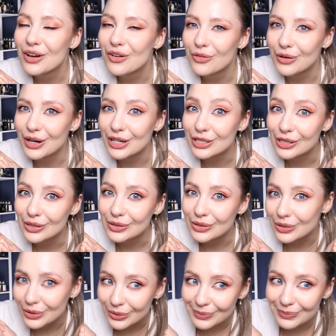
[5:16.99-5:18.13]
for it
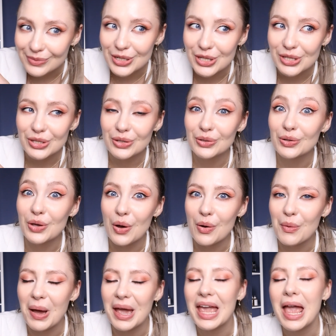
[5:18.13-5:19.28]
to just
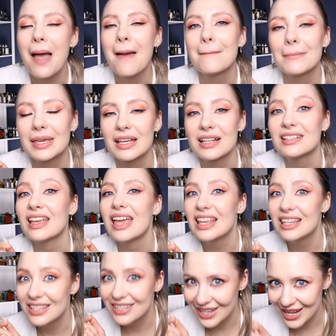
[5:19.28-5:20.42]
go away, because
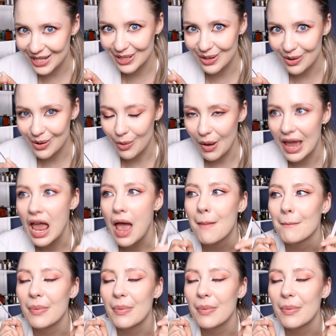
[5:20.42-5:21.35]
it does go away.